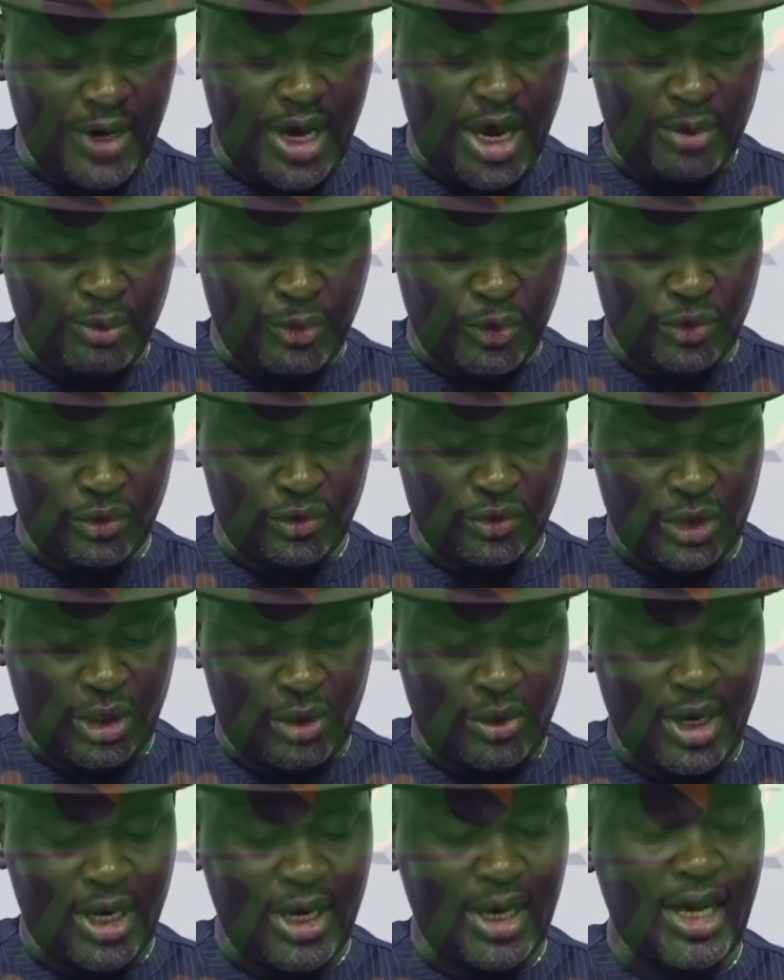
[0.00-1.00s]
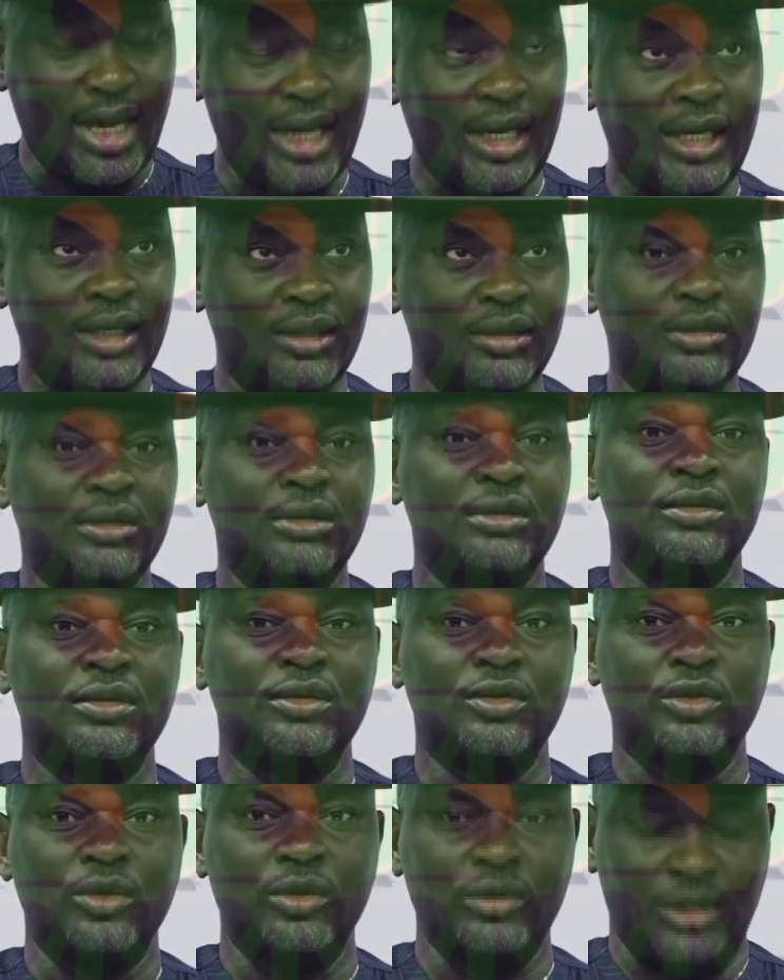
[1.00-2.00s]
happened to our gallant
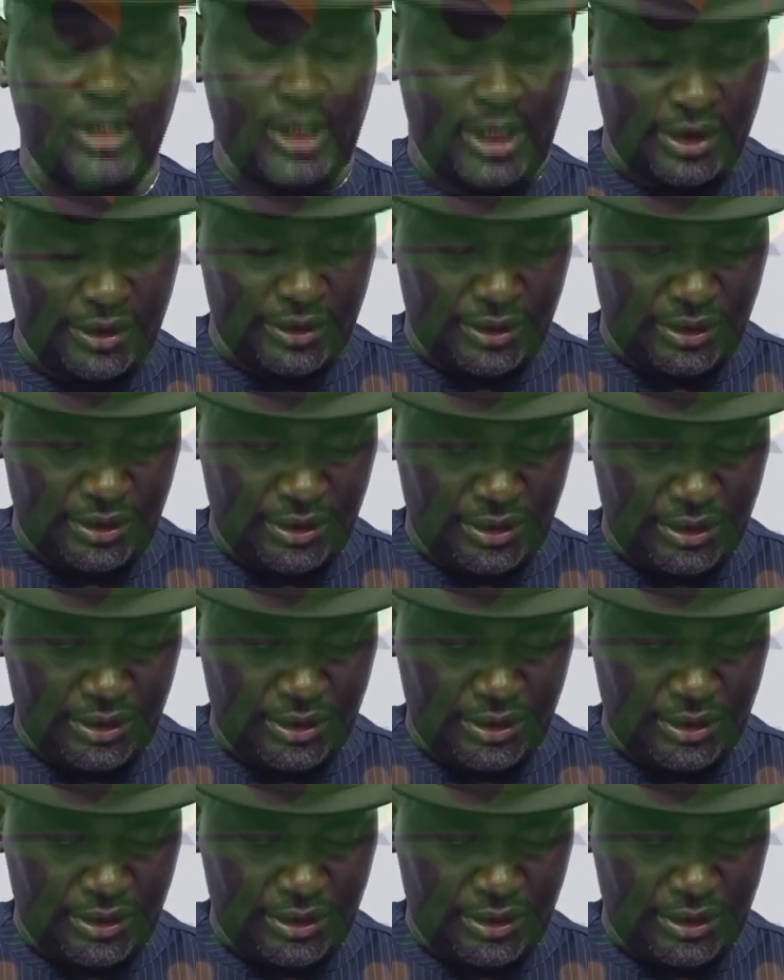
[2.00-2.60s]
soldiers